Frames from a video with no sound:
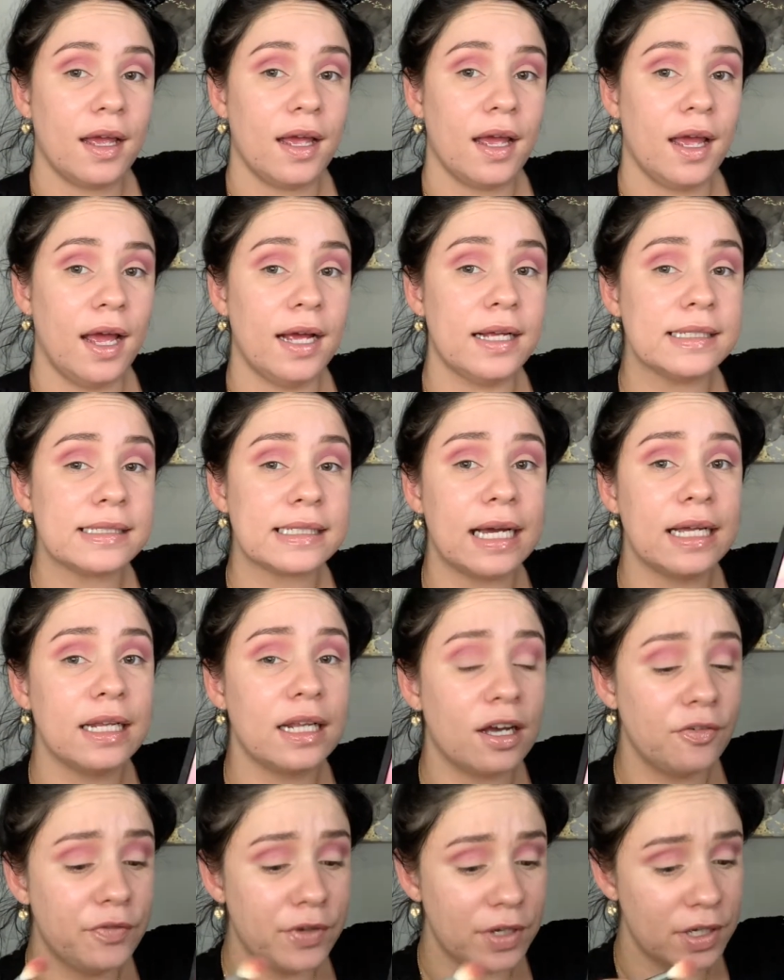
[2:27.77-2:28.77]
and it's kind of
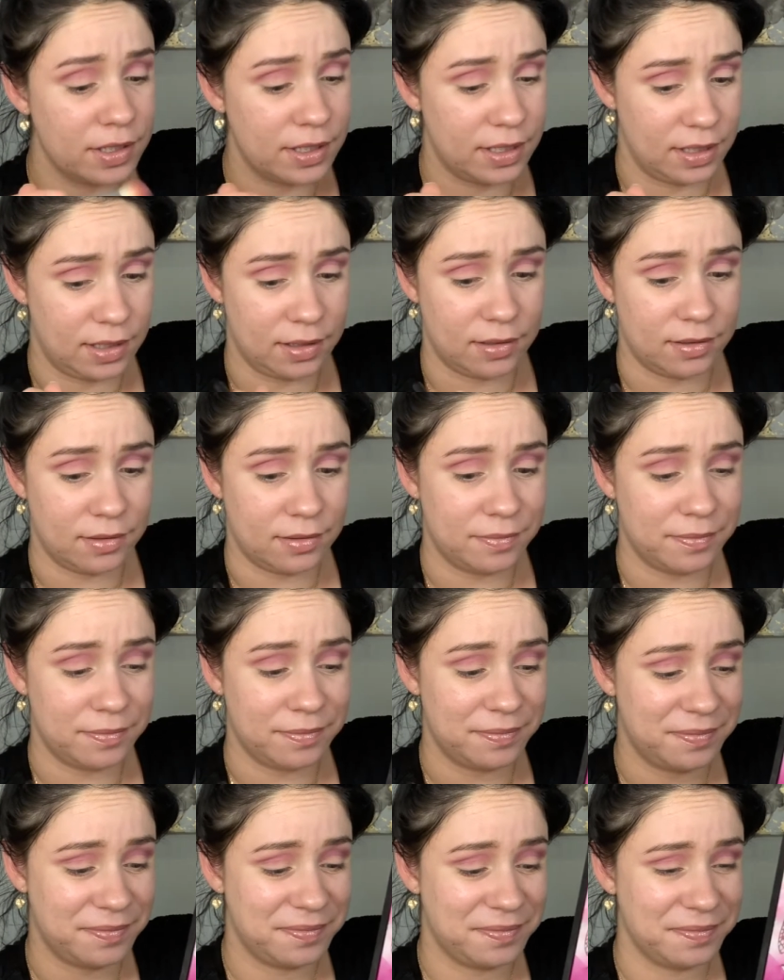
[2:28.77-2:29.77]
confusing.
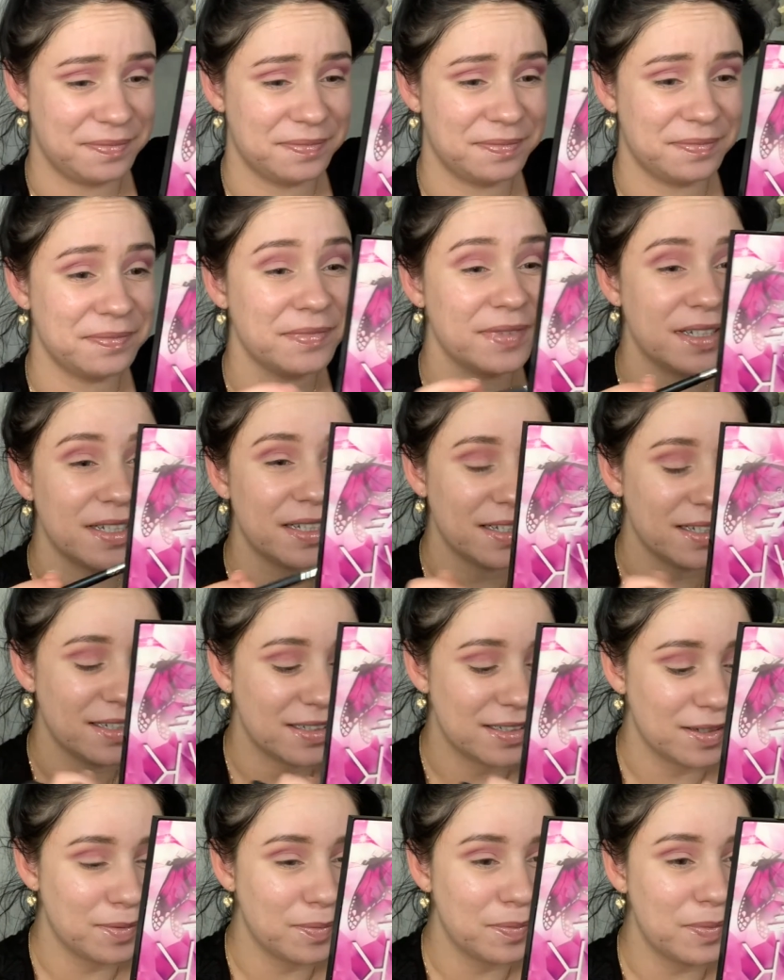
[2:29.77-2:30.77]

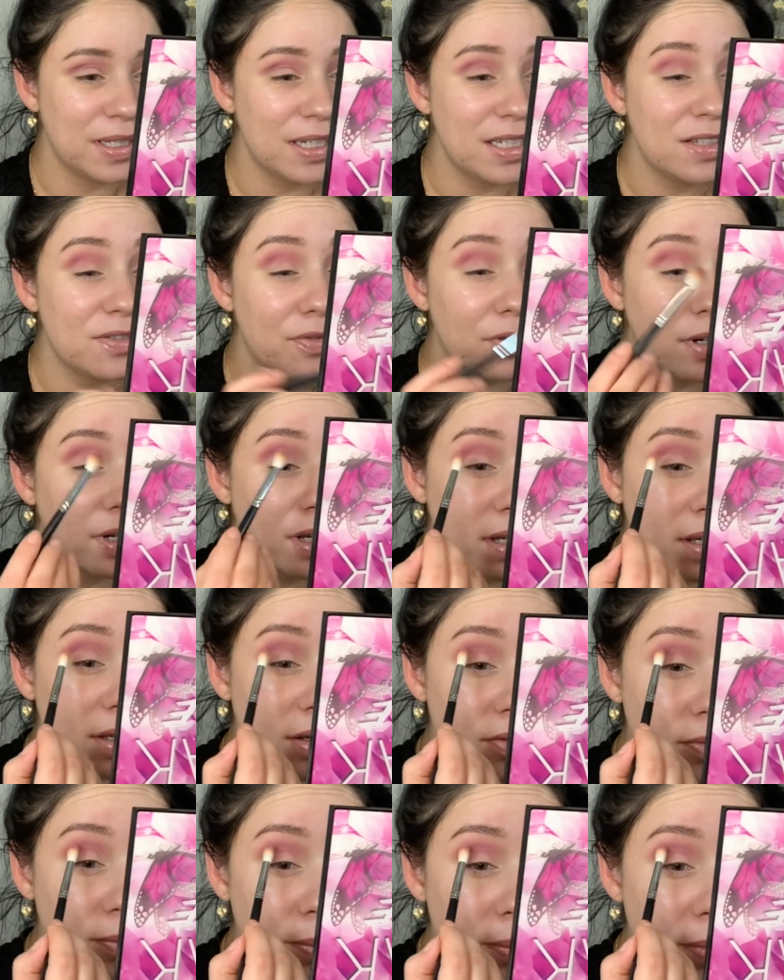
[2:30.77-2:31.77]
So please forgive
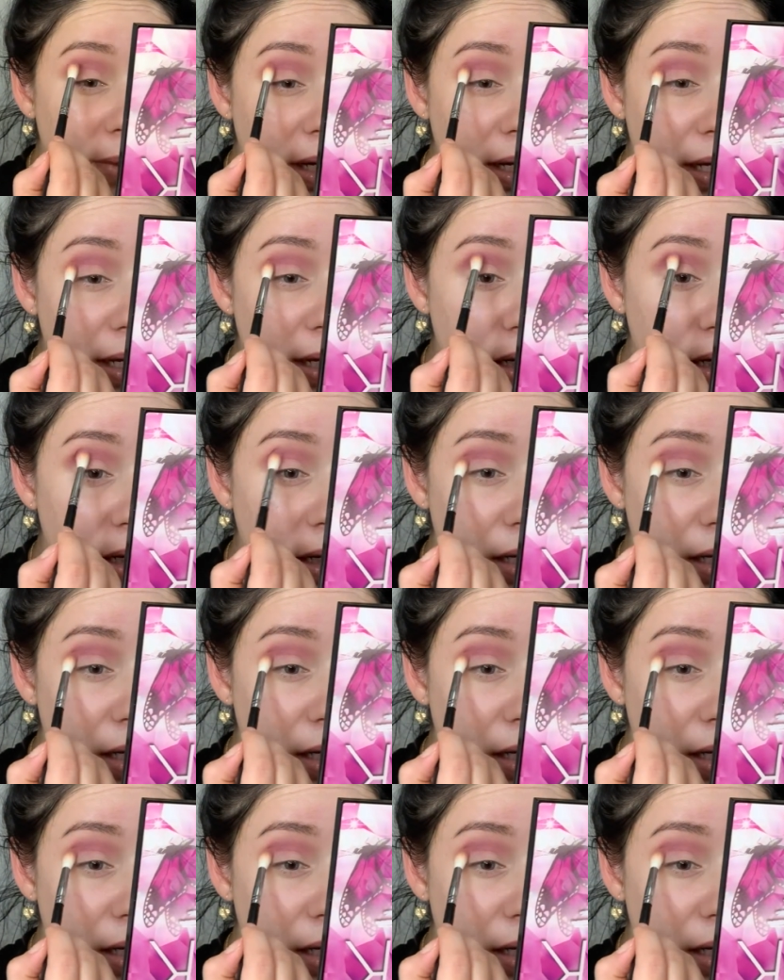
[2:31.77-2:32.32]
I'm